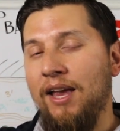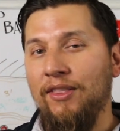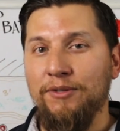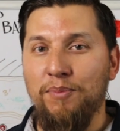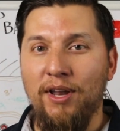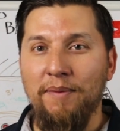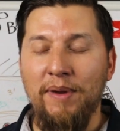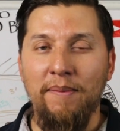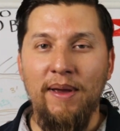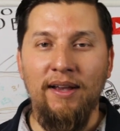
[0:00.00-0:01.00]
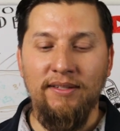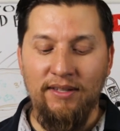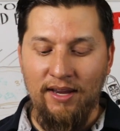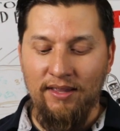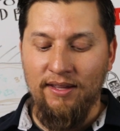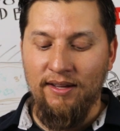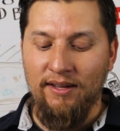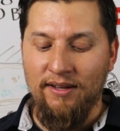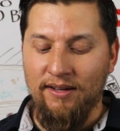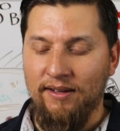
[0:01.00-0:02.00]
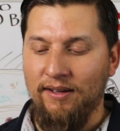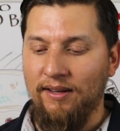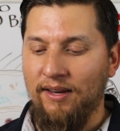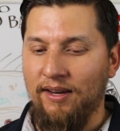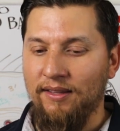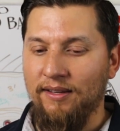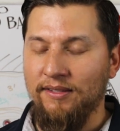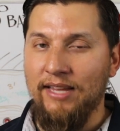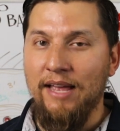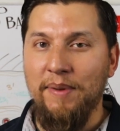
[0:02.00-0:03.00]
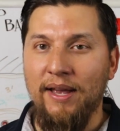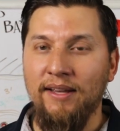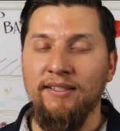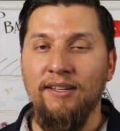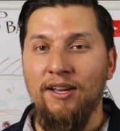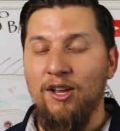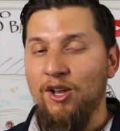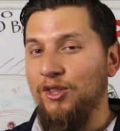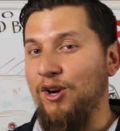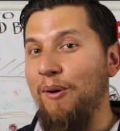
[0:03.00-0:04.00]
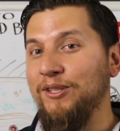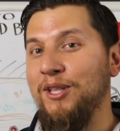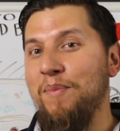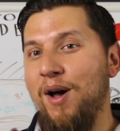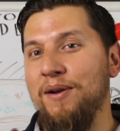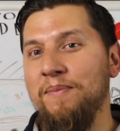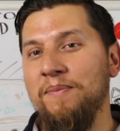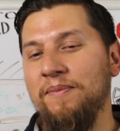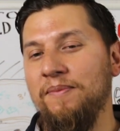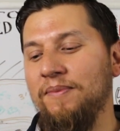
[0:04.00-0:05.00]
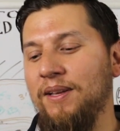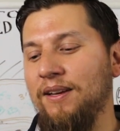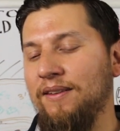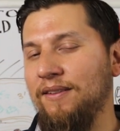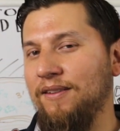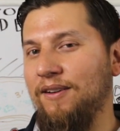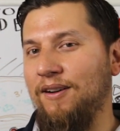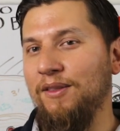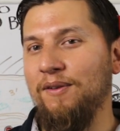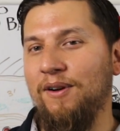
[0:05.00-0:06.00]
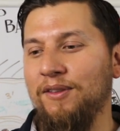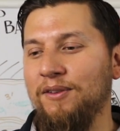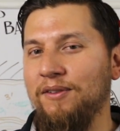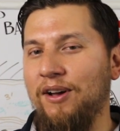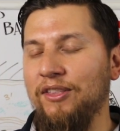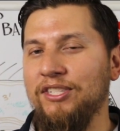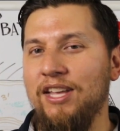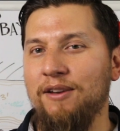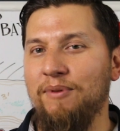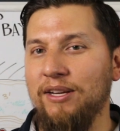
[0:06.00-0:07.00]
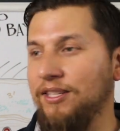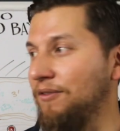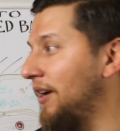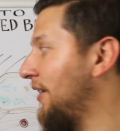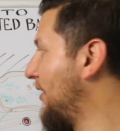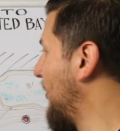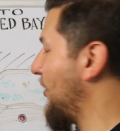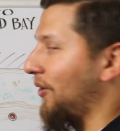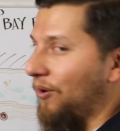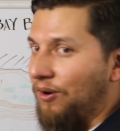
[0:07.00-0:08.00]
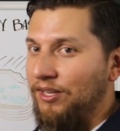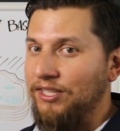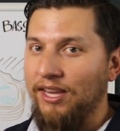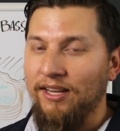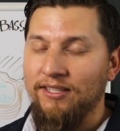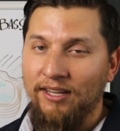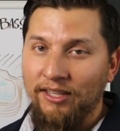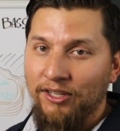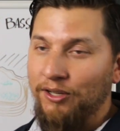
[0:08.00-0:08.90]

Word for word: and the spotted bay bass and the and the sand bass, they're always on the bottom, like on the on the on the sand resting, right? Or in this case, in the